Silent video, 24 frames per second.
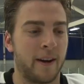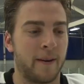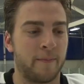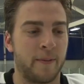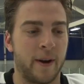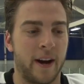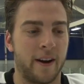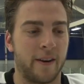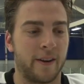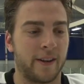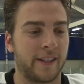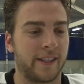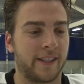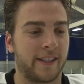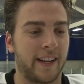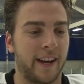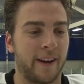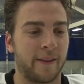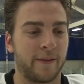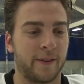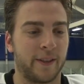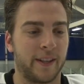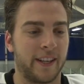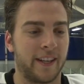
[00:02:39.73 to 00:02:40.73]
Uh, Powers
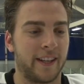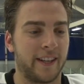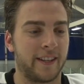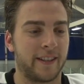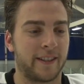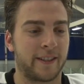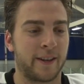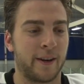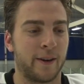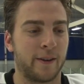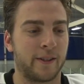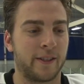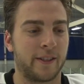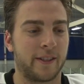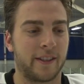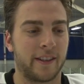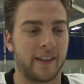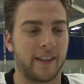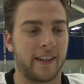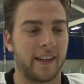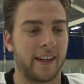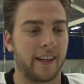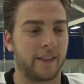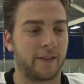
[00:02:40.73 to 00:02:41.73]
definitely coached
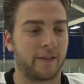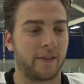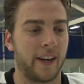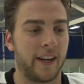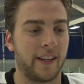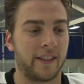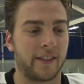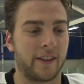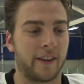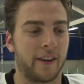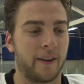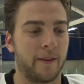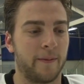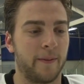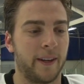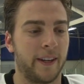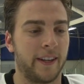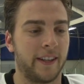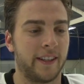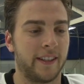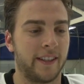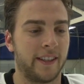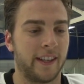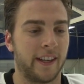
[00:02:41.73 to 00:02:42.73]
a great
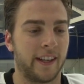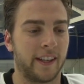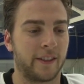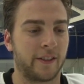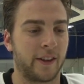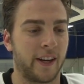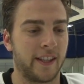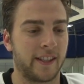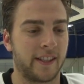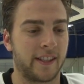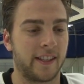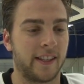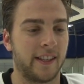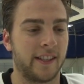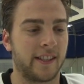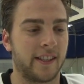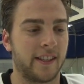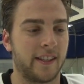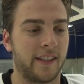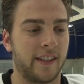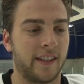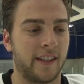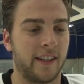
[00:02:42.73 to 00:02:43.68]
tournament, a great season.